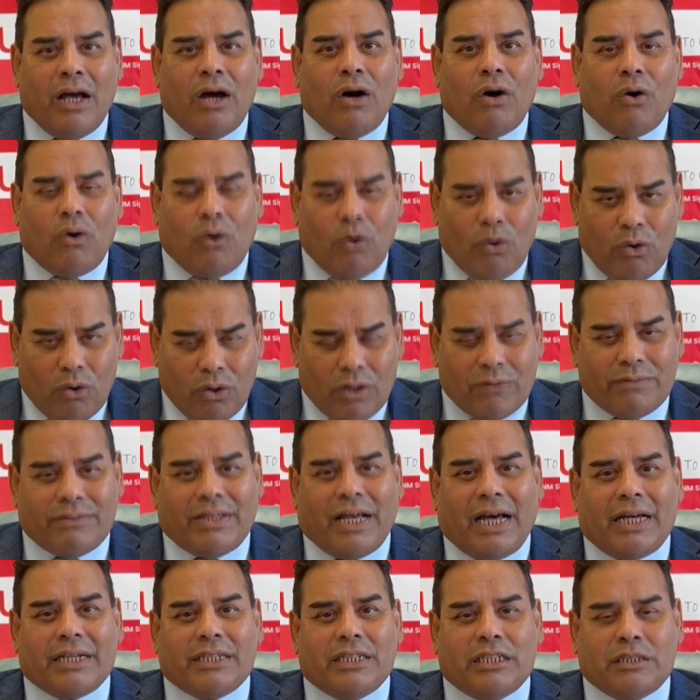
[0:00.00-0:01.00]
All of
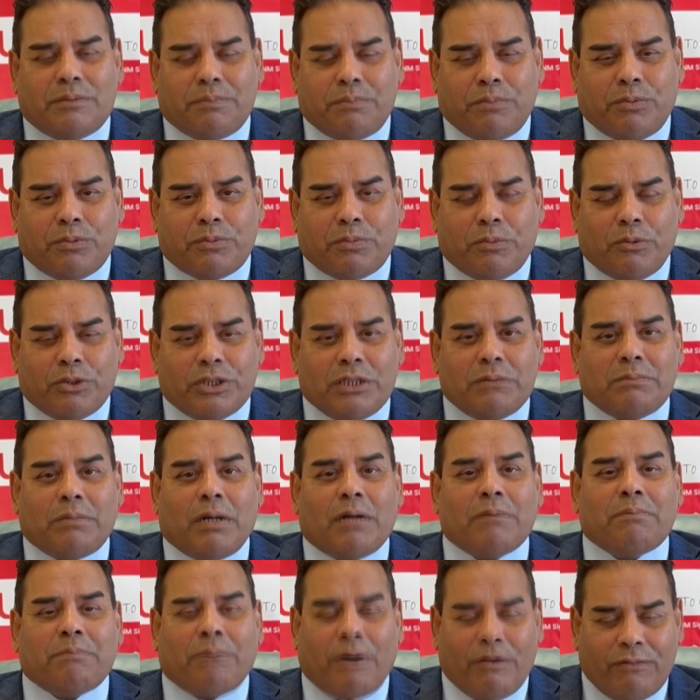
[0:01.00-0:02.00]
that is supported, but
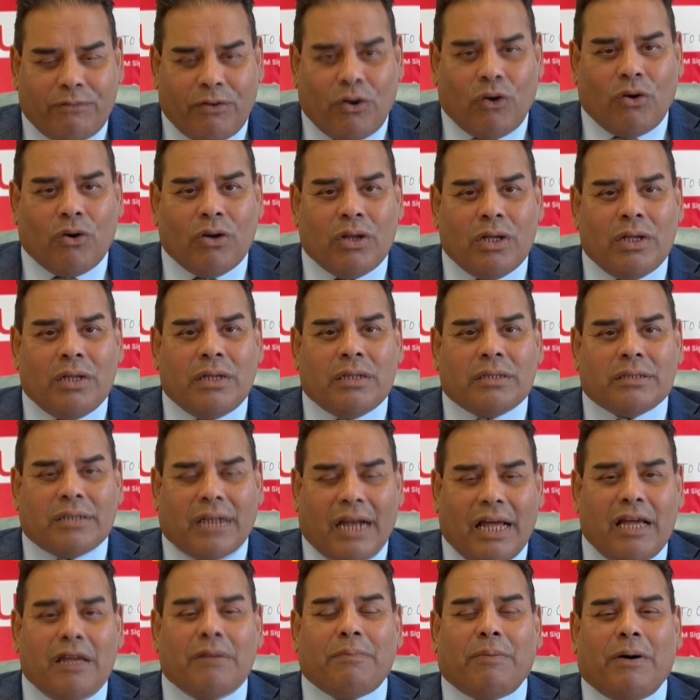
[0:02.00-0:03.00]
above all, the
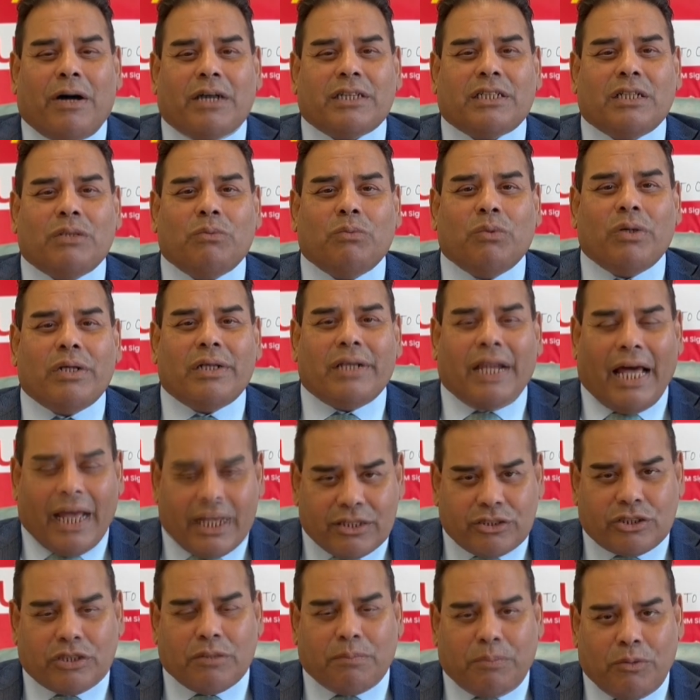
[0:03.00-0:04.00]
Labour Party will now
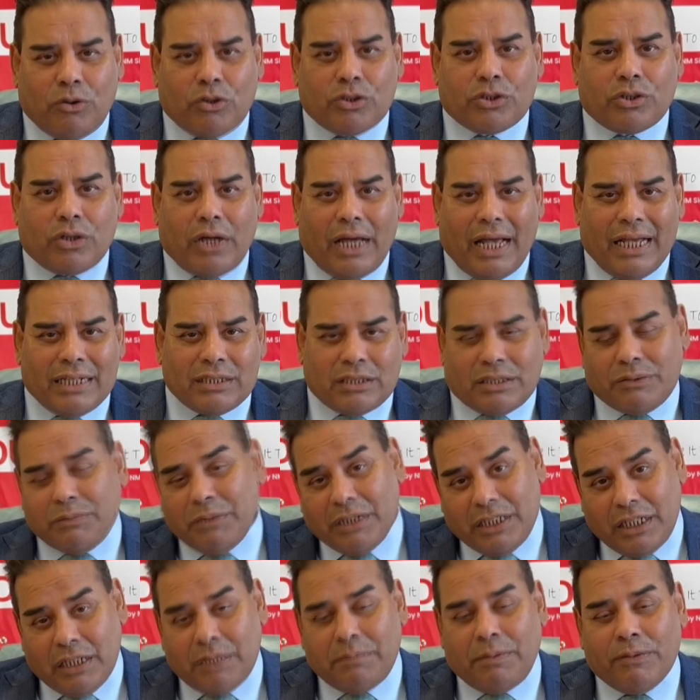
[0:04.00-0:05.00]
support, as we
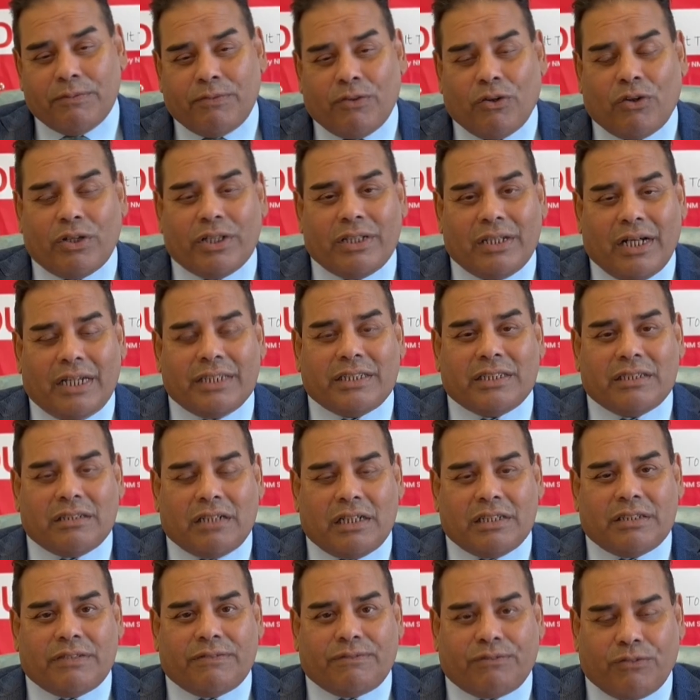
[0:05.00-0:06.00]
did before in
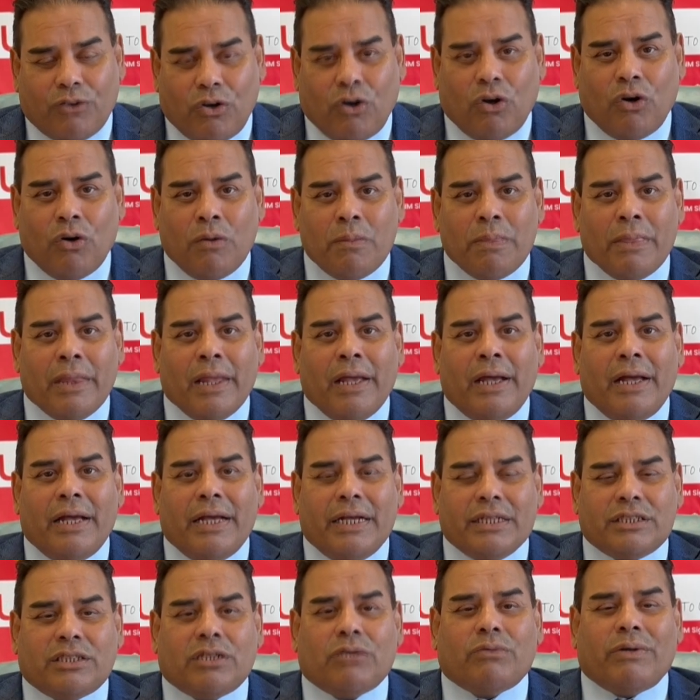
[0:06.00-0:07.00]
1994, is
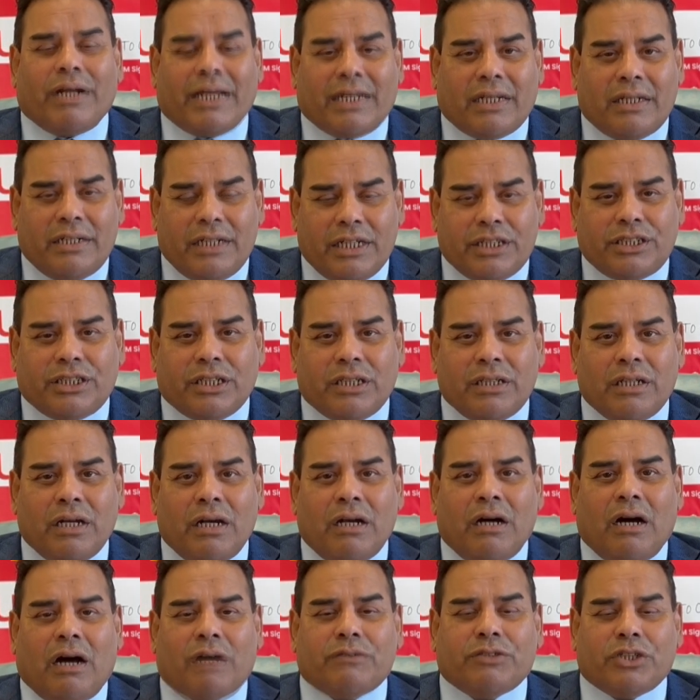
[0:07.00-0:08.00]
the recognition
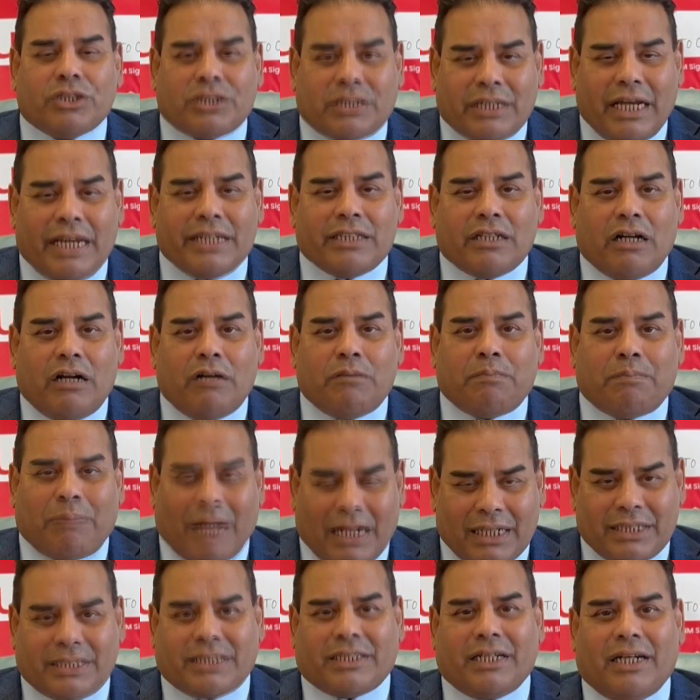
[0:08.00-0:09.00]
of the state of
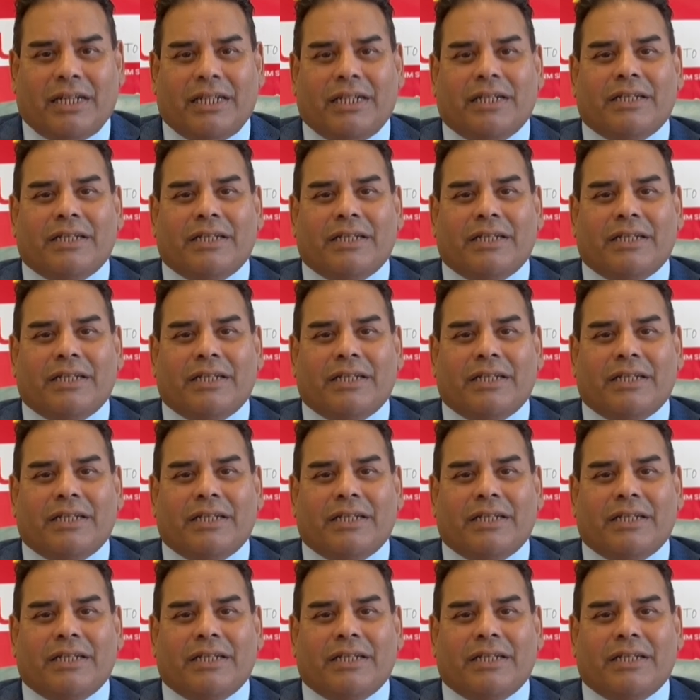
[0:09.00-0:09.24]
Palestine.